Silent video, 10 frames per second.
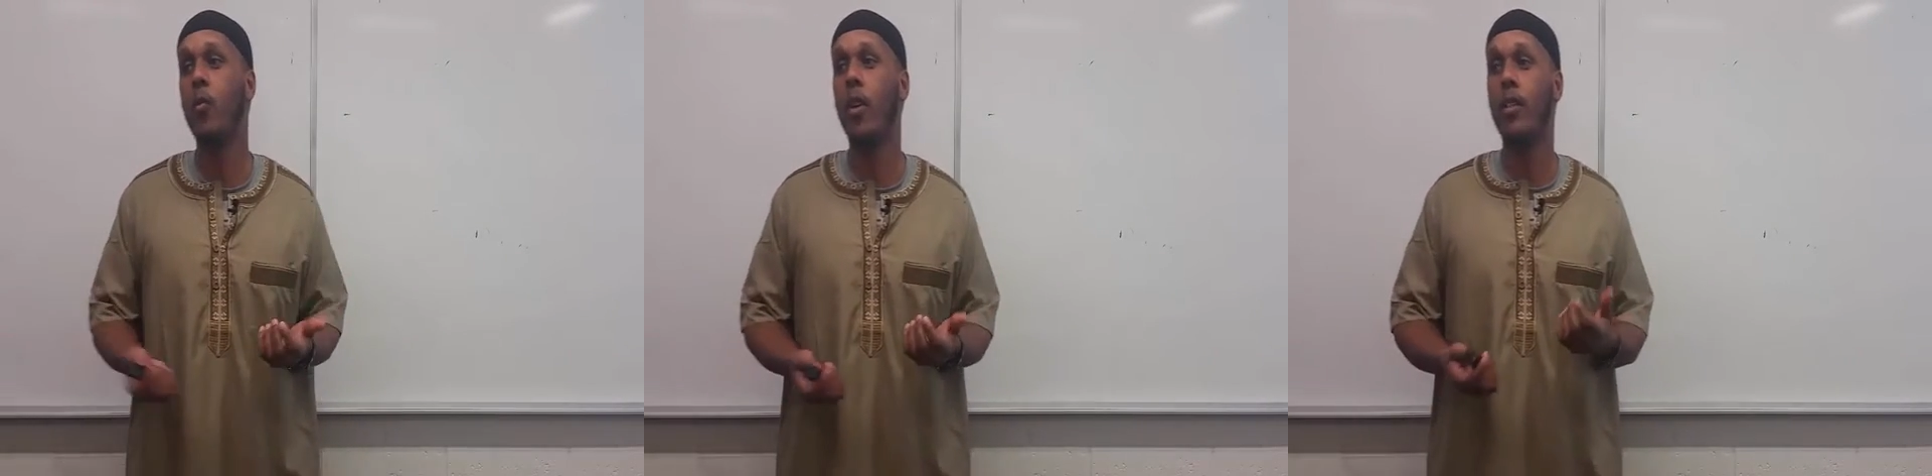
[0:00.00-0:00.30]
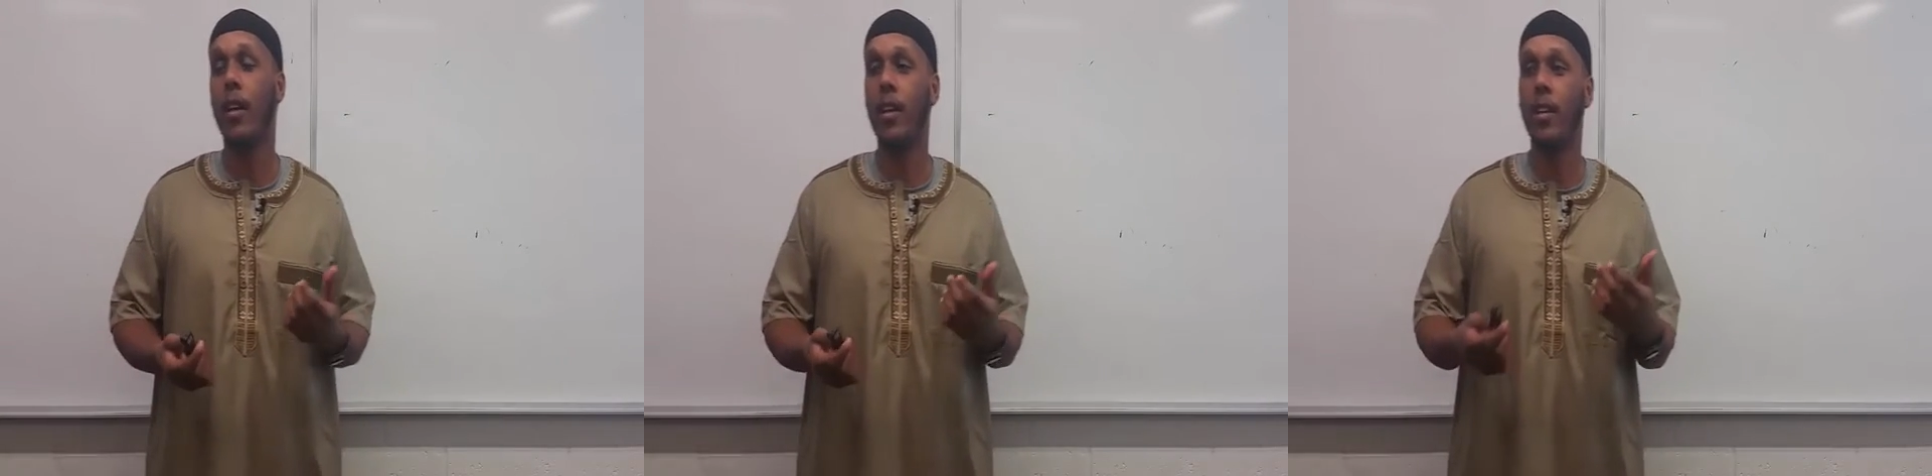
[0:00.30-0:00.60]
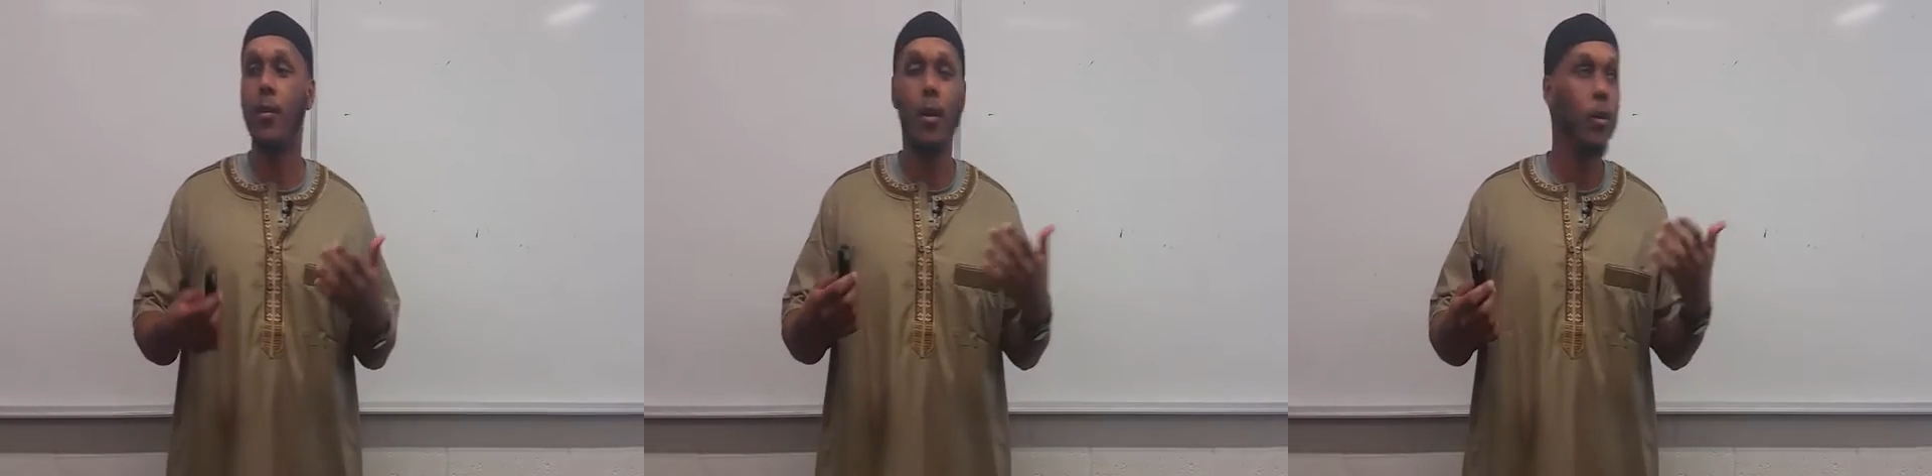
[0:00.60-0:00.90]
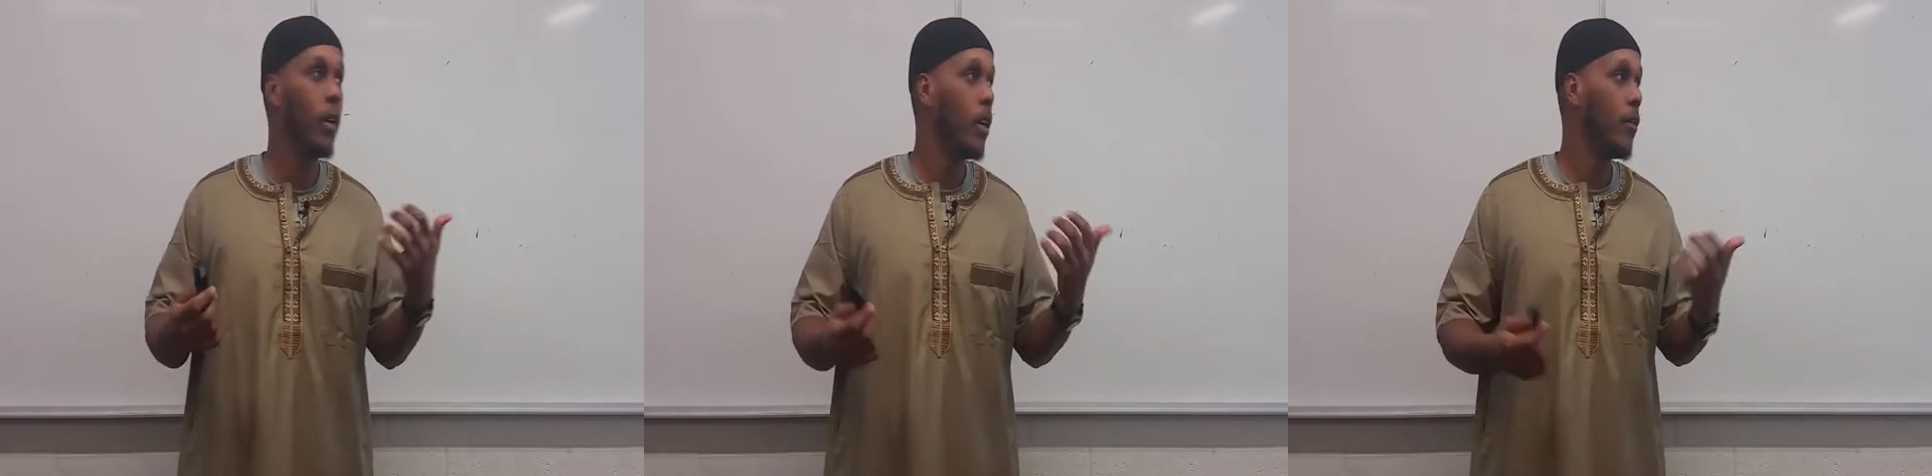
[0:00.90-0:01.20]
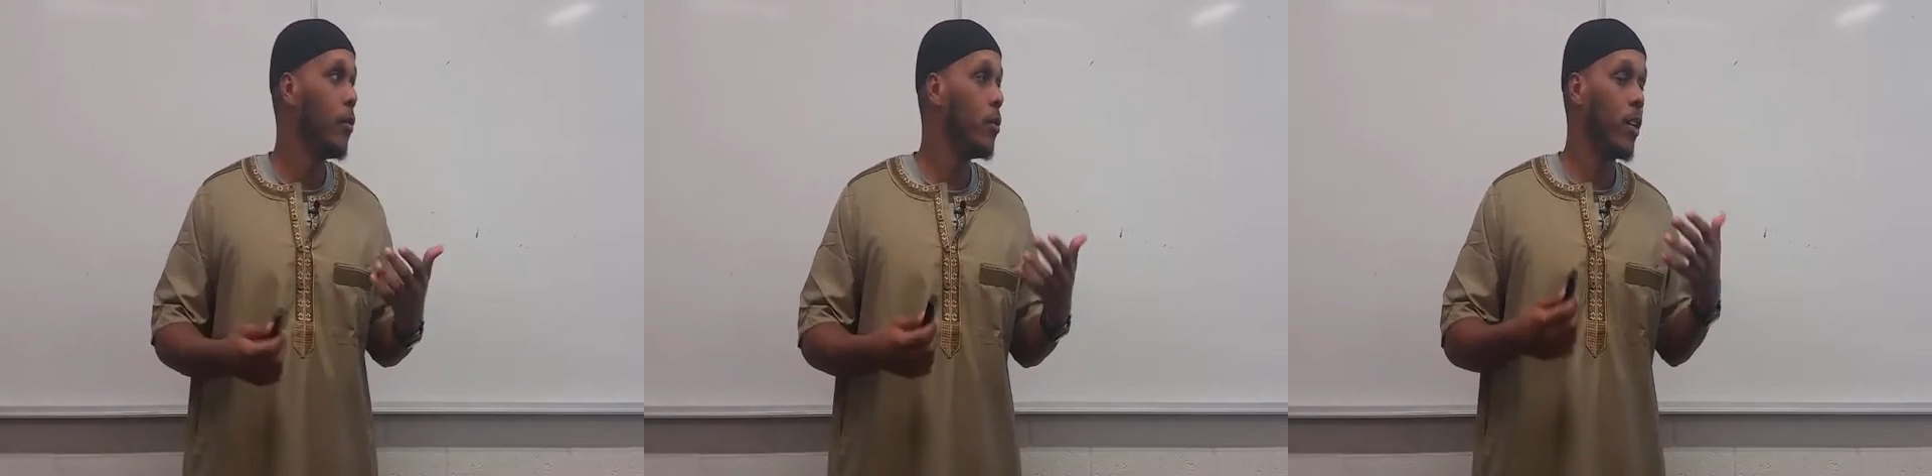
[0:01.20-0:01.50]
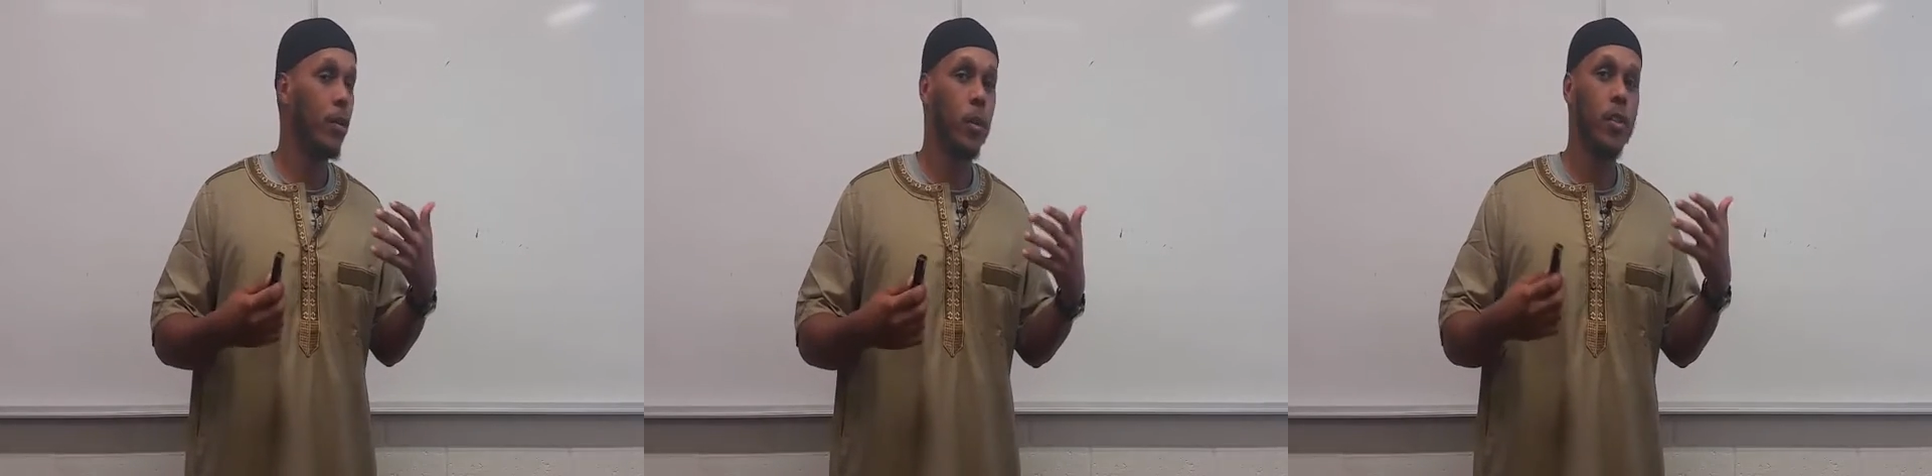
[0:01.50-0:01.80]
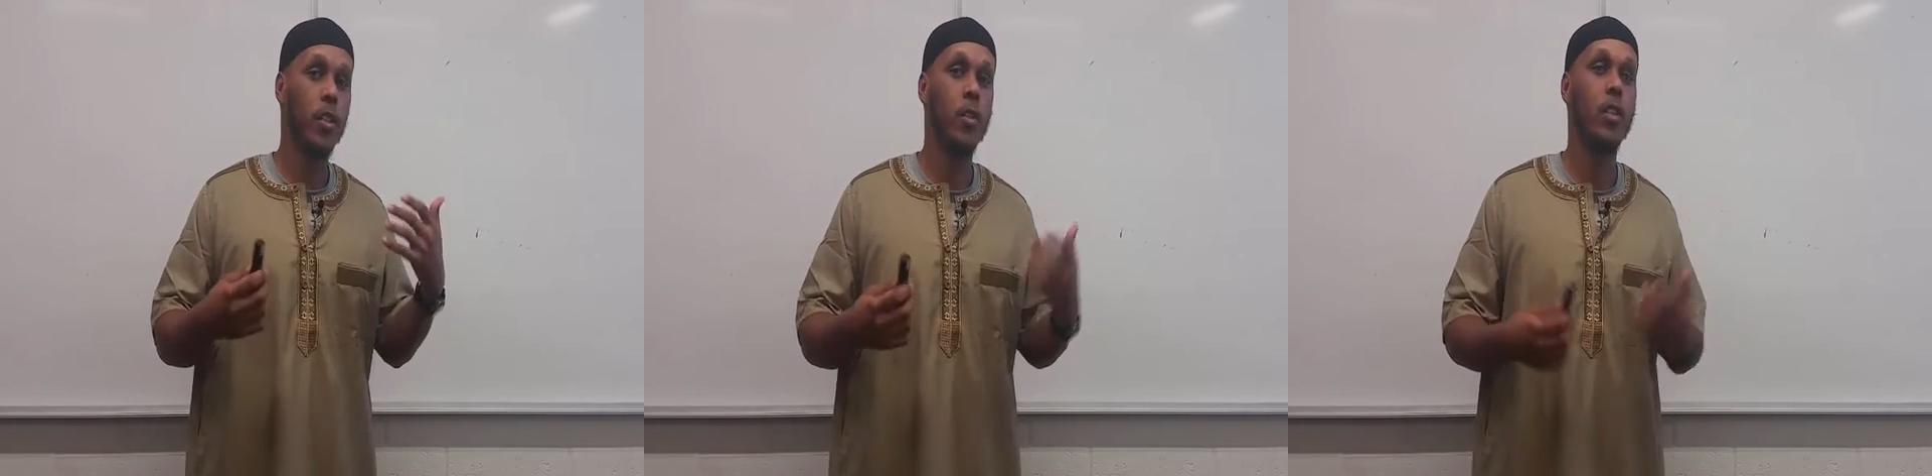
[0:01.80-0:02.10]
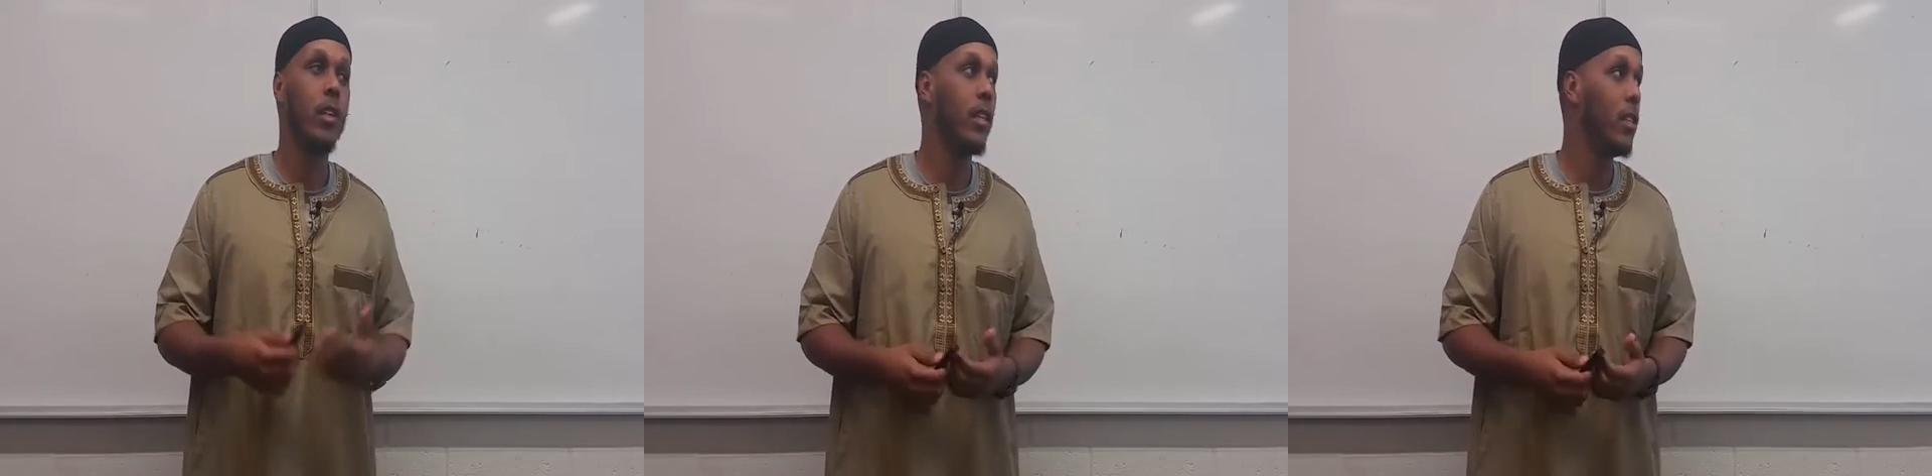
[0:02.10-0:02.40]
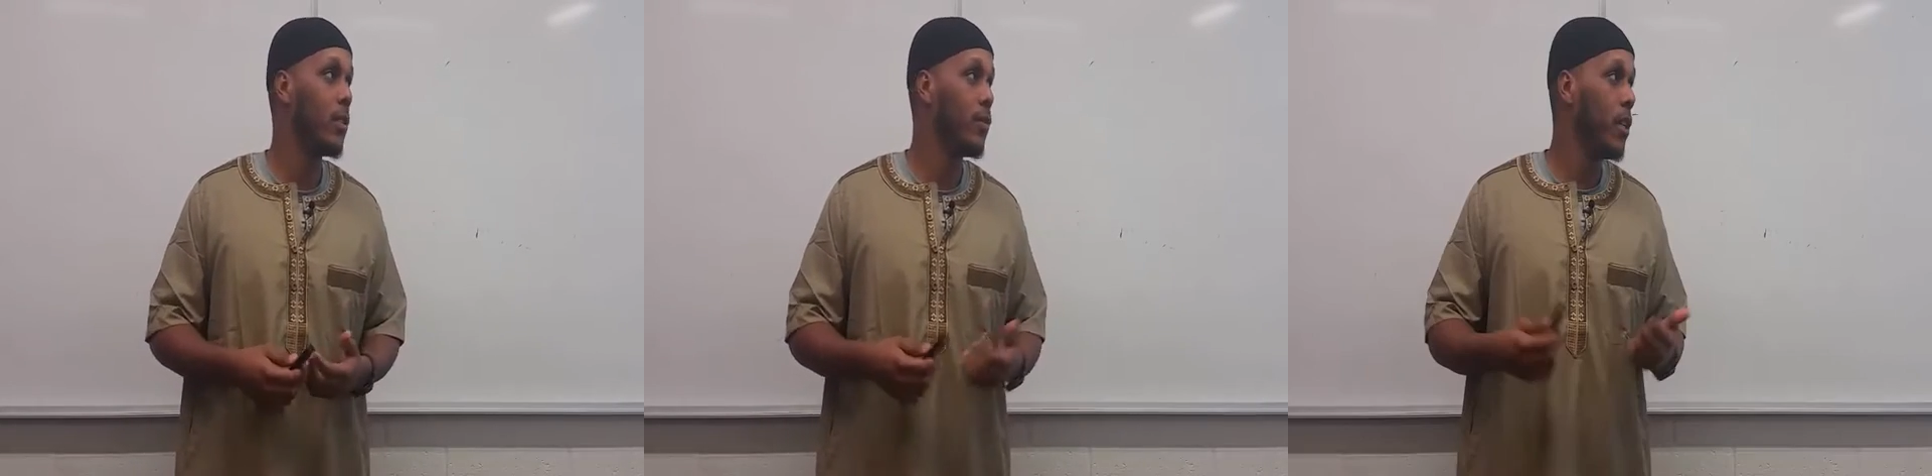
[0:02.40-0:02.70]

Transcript: We're not talking about food that a person usually eats.